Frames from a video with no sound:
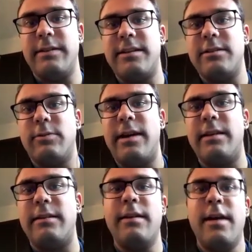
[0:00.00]
That is the way
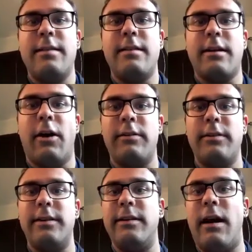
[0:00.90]
that
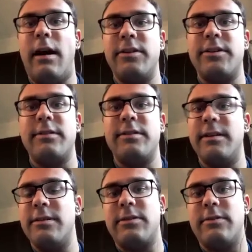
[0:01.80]
currently the auto insurance
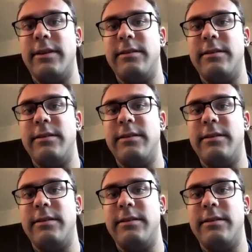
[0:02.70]
industry